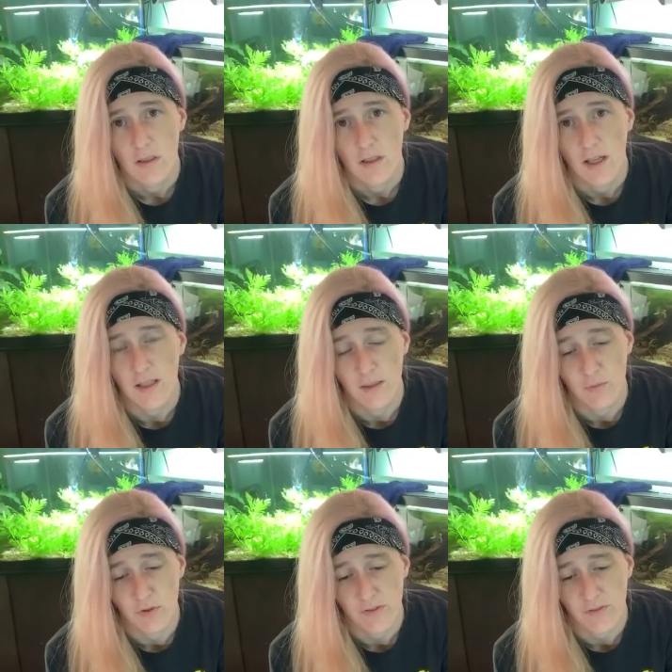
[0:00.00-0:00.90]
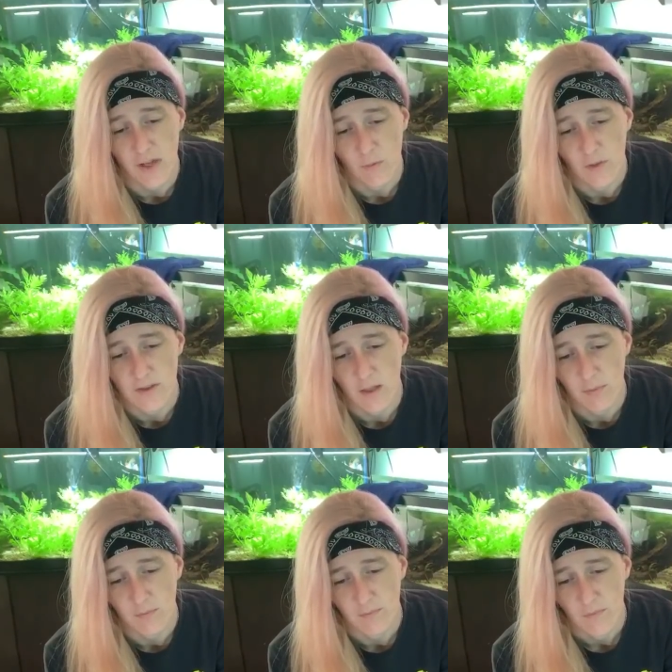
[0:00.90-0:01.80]
8 Limbs Reef Tank. What's
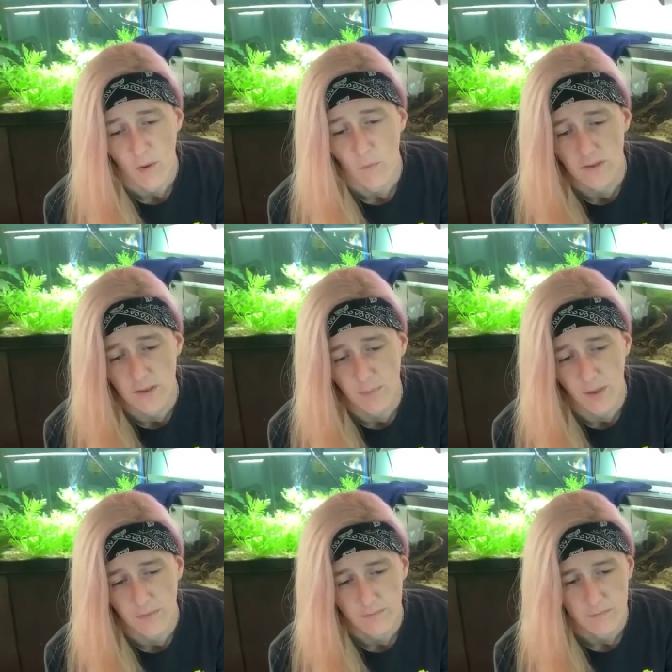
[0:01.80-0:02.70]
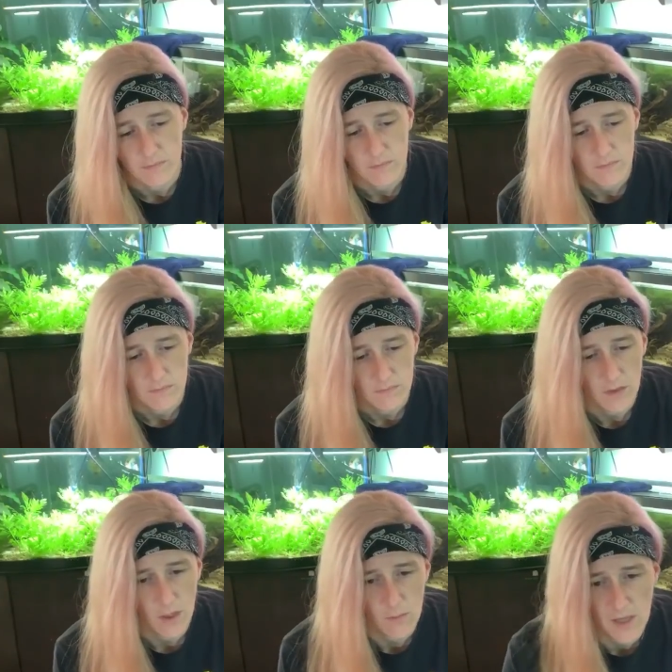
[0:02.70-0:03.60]
up? What's up, bro?
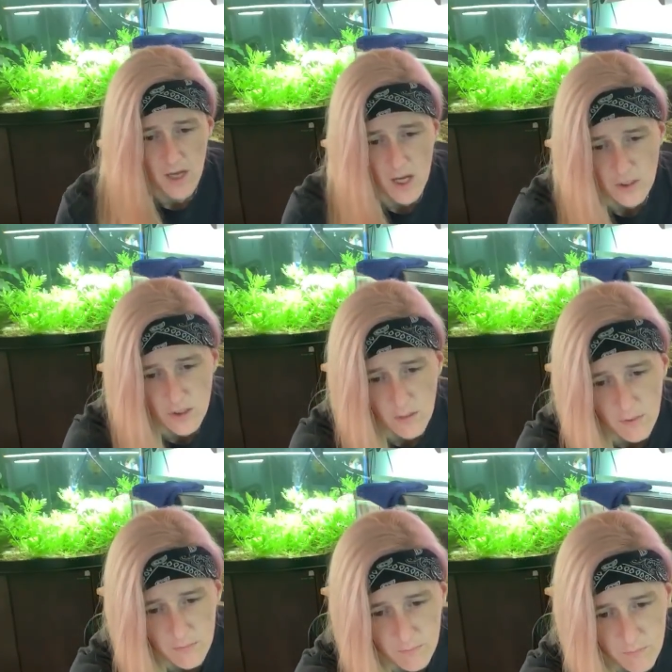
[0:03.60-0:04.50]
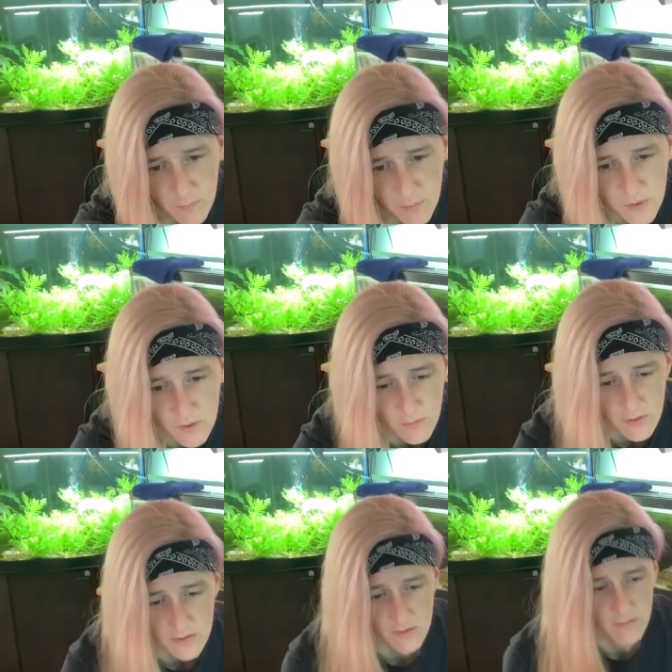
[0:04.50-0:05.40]
Oh my gosh, now my computer
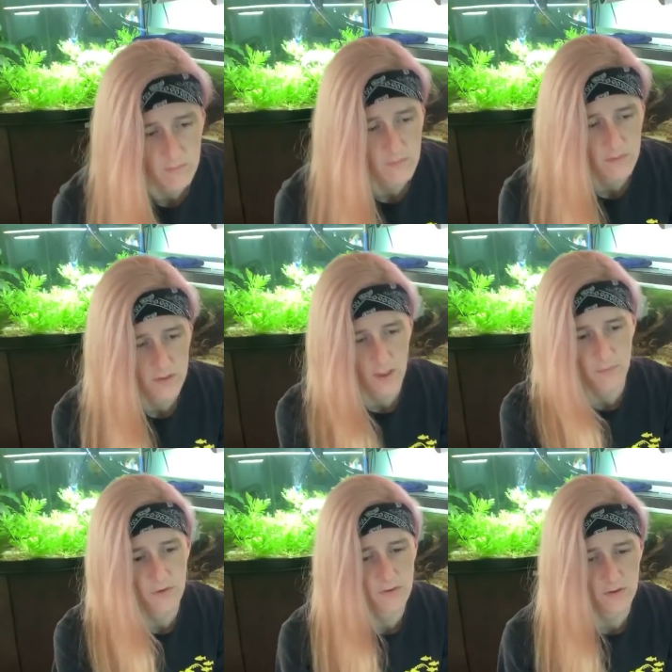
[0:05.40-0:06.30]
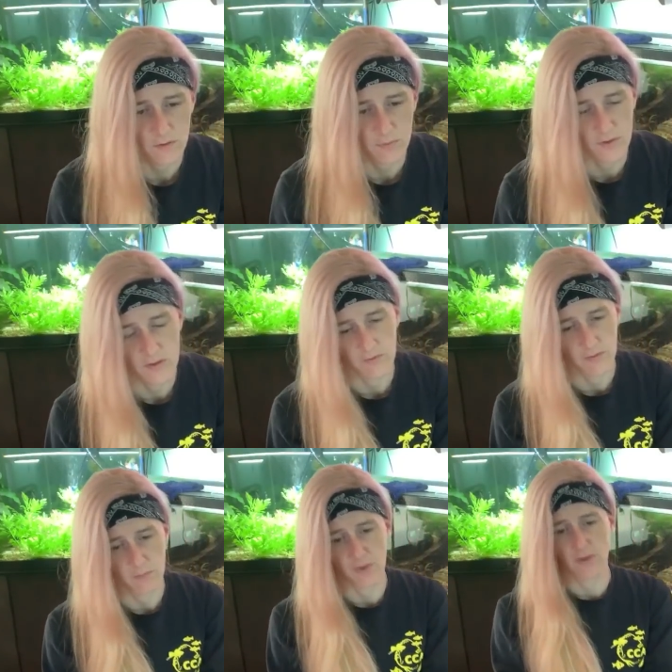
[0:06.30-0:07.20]
wants to stop doing stupid stuff,
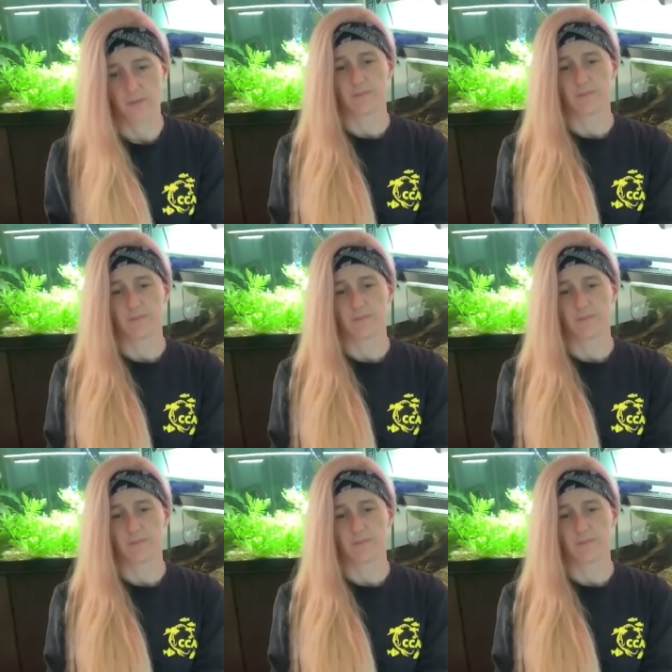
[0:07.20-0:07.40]
computer.